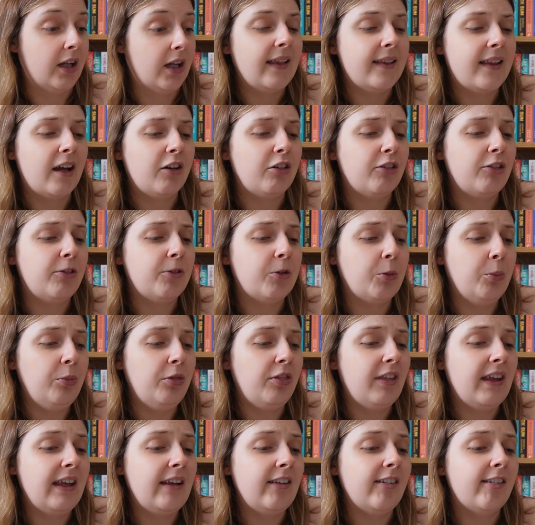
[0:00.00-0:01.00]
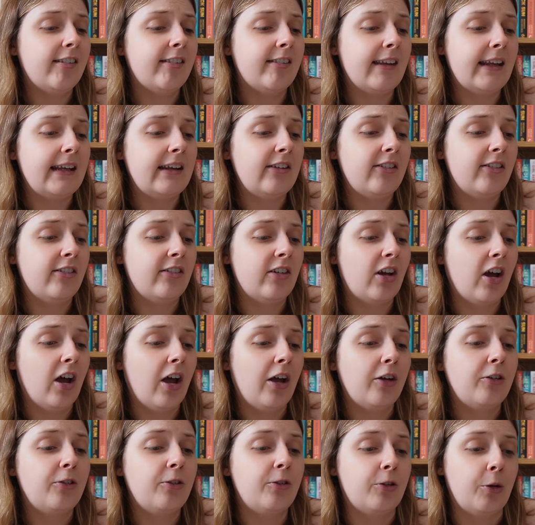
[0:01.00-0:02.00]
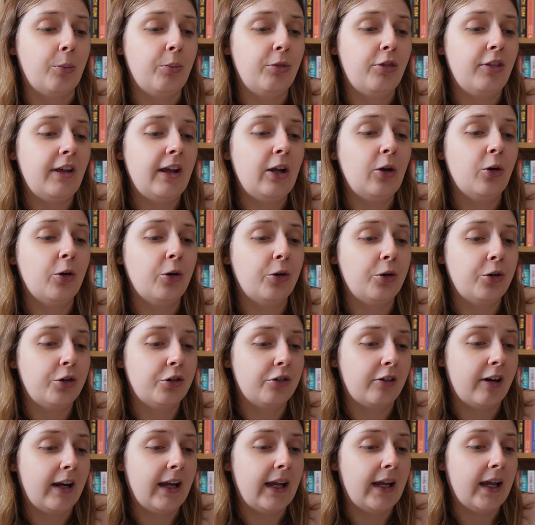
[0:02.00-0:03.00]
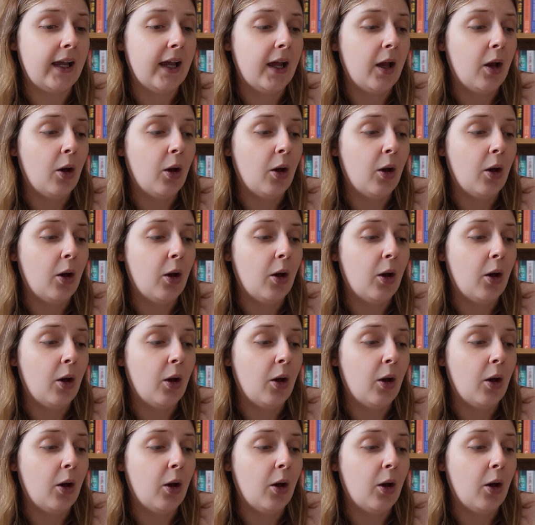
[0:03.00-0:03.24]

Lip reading: There is something sinister, something hungry,